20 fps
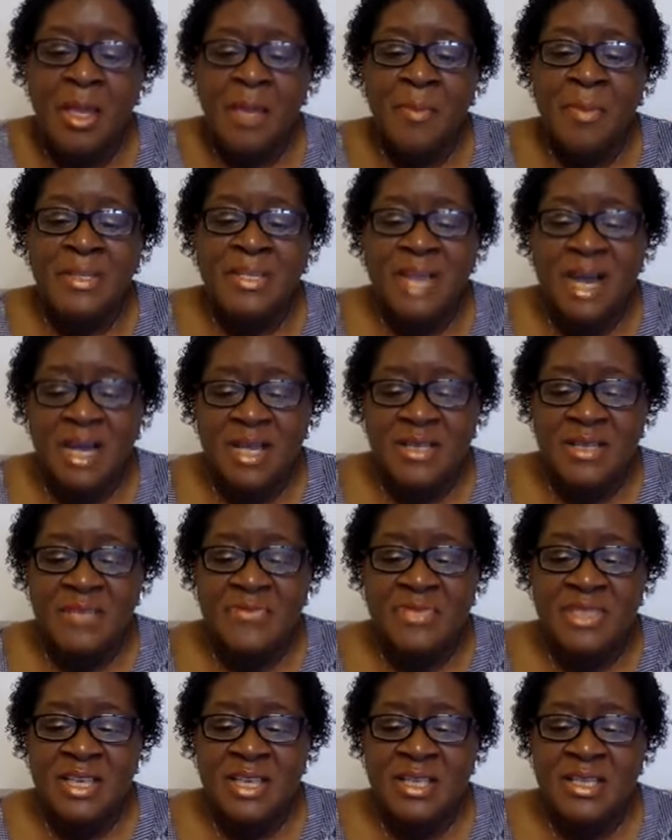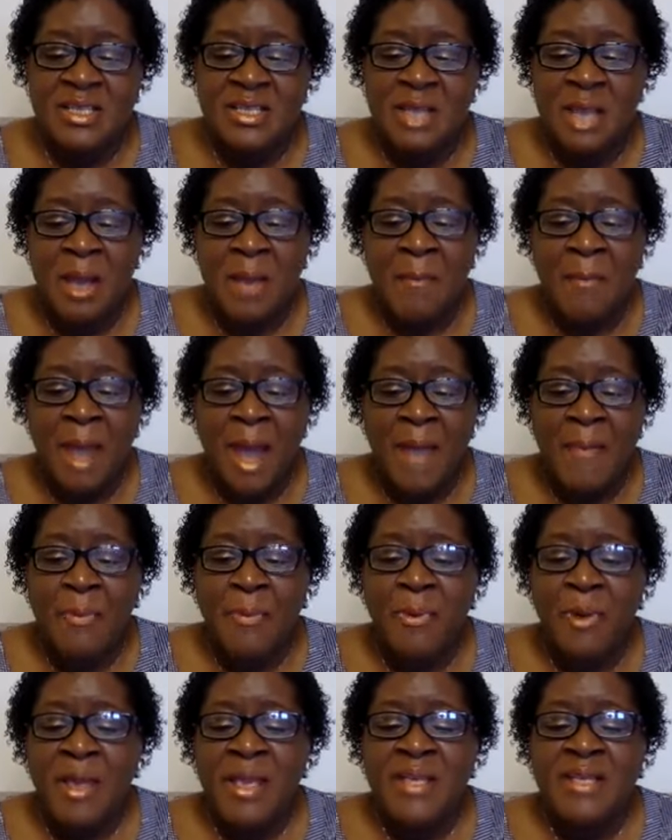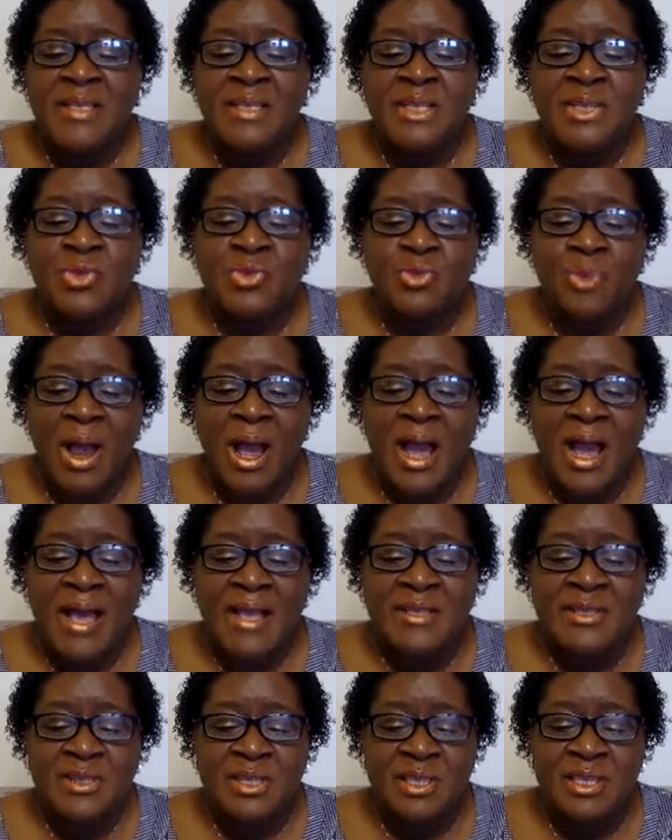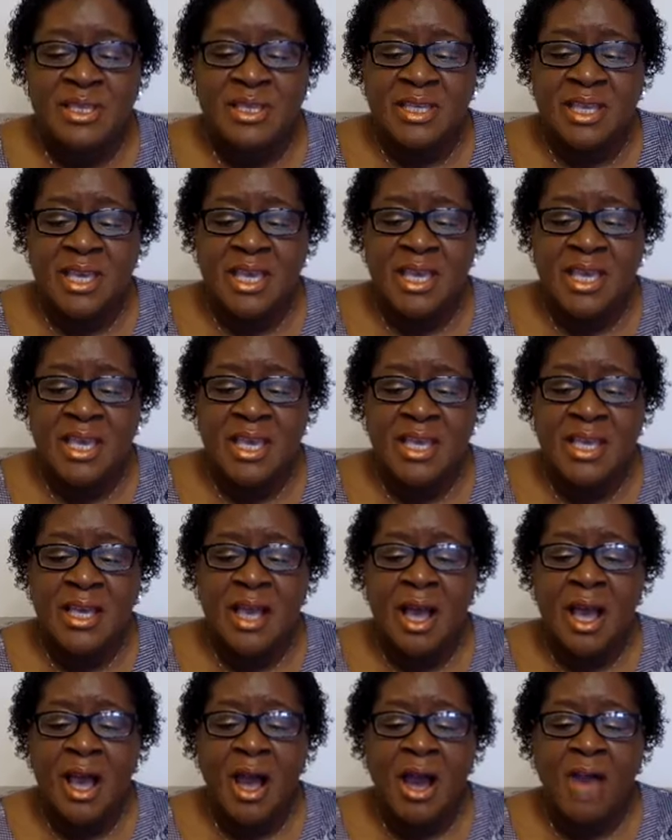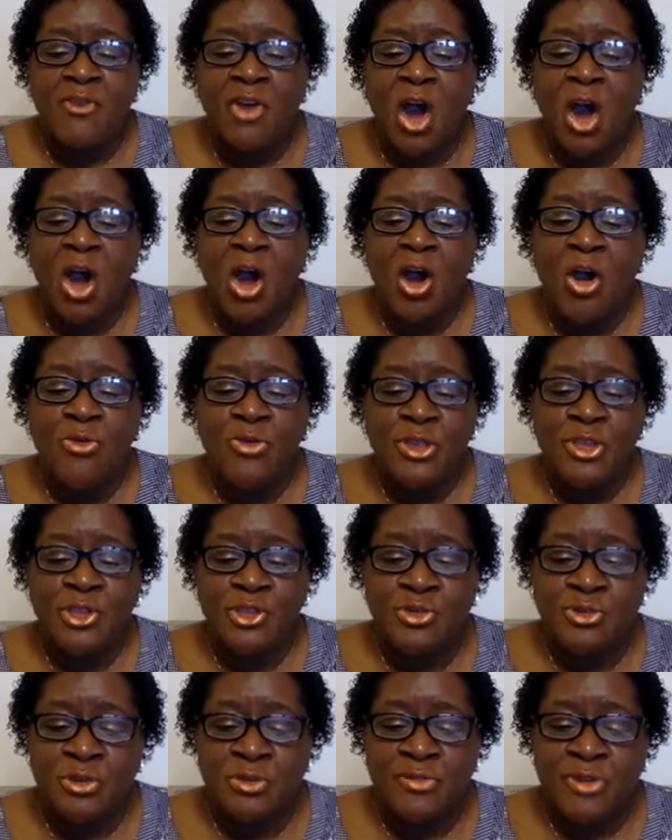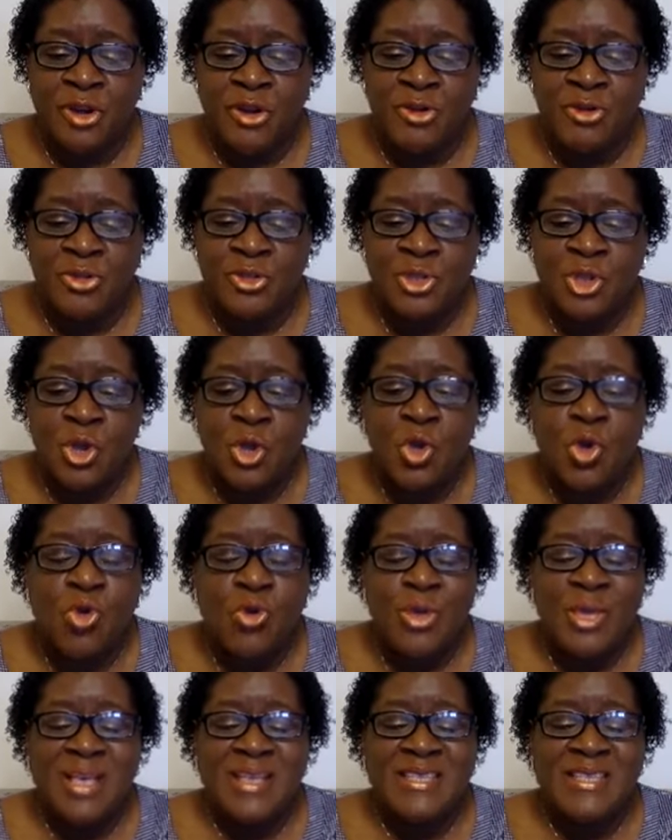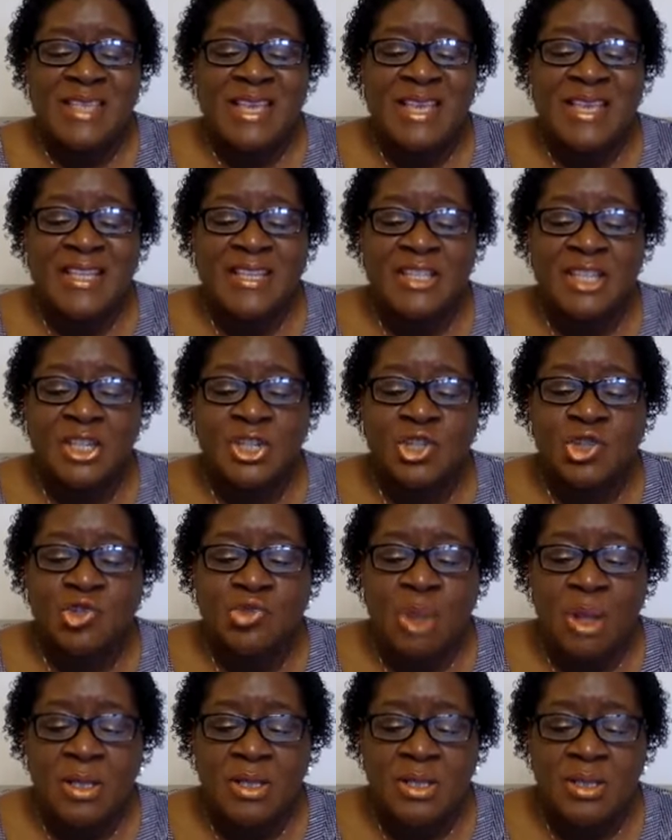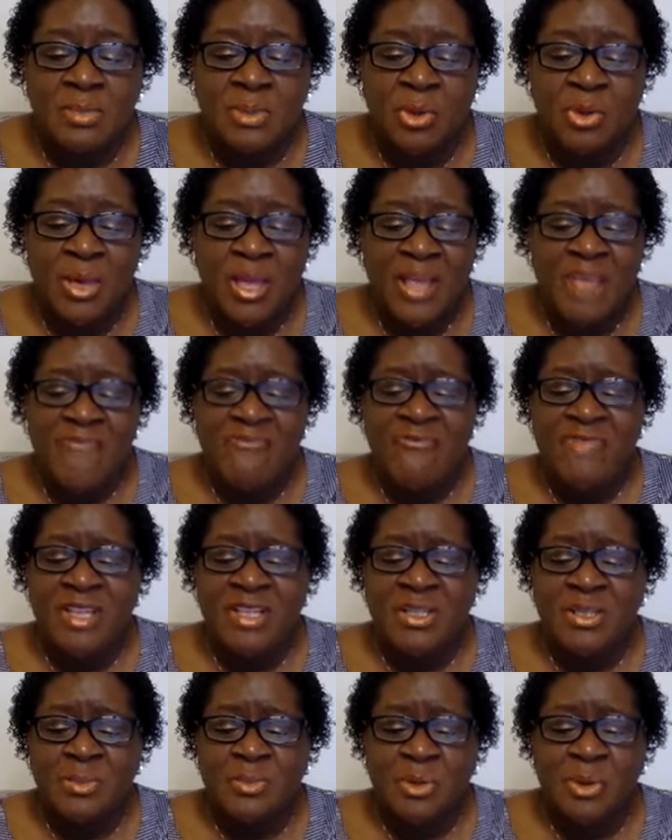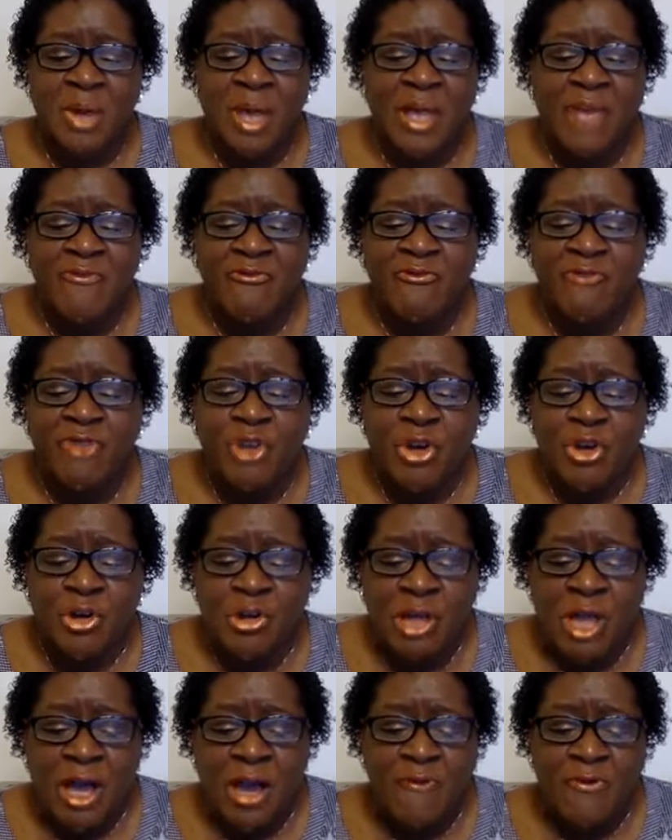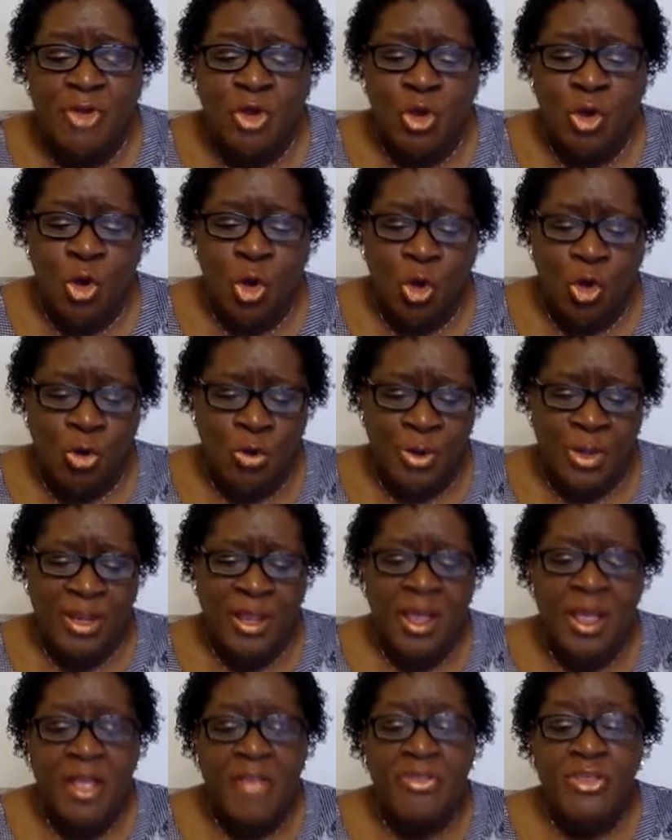Because of this, my praises rise to the King of all the universe, who is indestructible, invisible, and full of glory,